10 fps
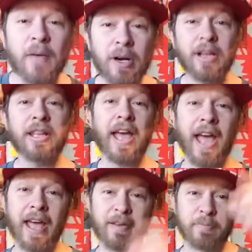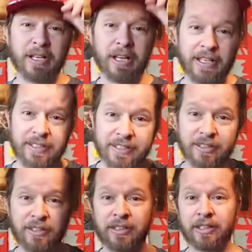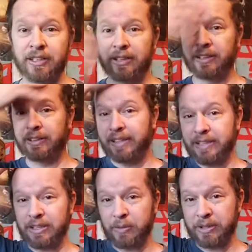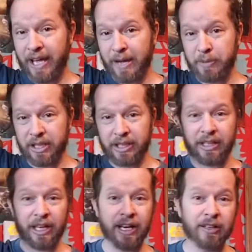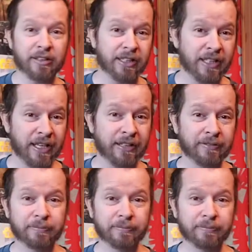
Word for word: wearing the hat because this is what's happening in the hair today.